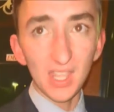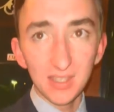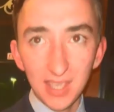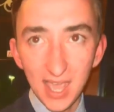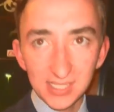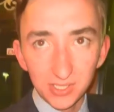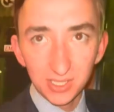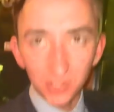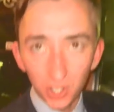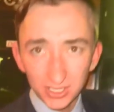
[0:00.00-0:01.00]
Yeah, so the
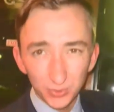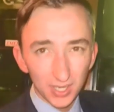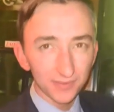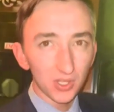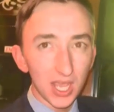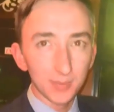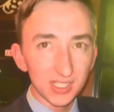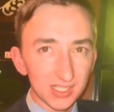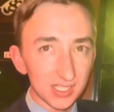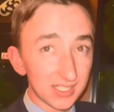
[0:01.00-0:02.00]
tallest one I've climbed
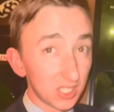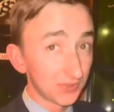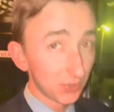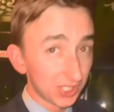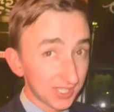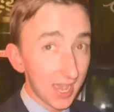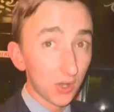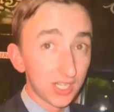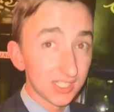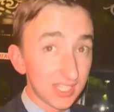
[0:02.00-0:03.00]
is the Salesforce
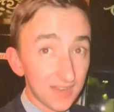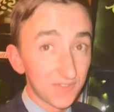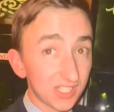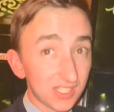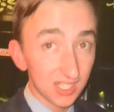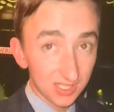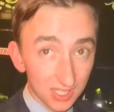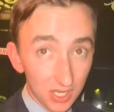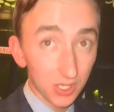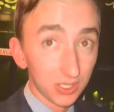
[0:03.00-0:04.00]
Tower in San
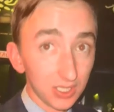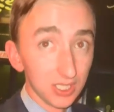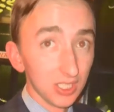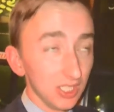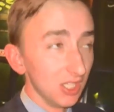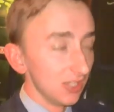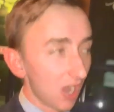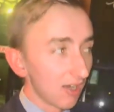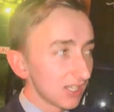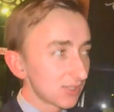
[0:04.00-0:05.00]
Francisco. The
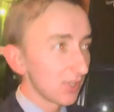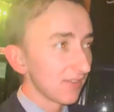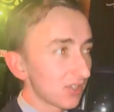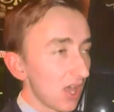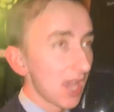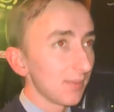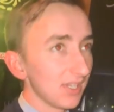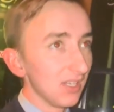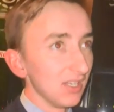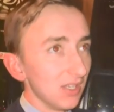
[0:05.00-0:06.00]
hardest one I've climbed
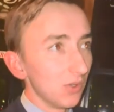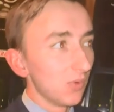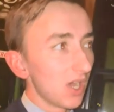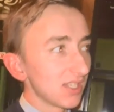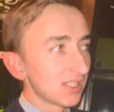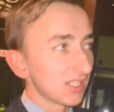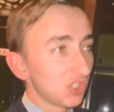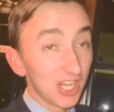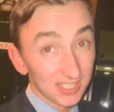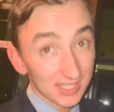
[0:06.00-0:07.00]
was the
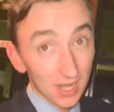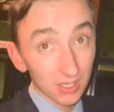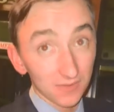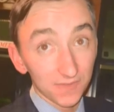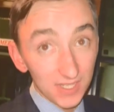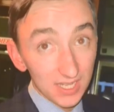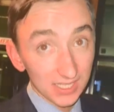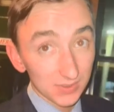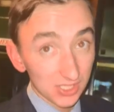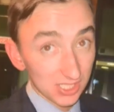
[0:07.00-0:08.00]
Chase Tower in
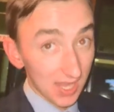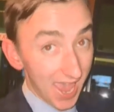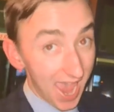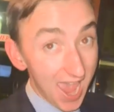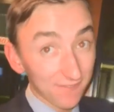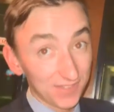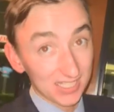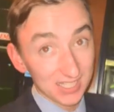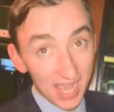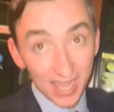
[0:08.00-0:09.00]
Phoenix, which is half the
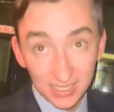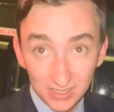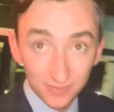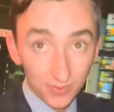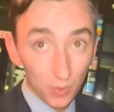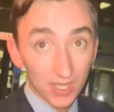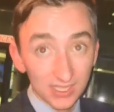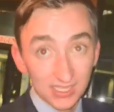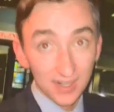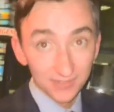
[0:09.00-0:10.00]
size of the one in
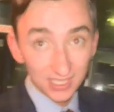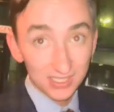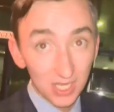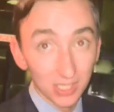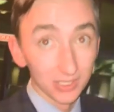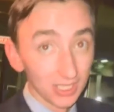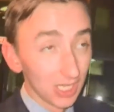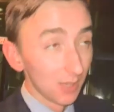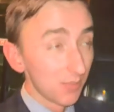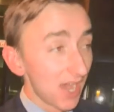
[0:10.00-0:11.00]
San Francisco.
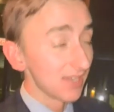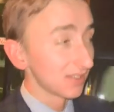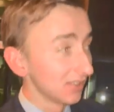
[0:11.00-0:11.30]
But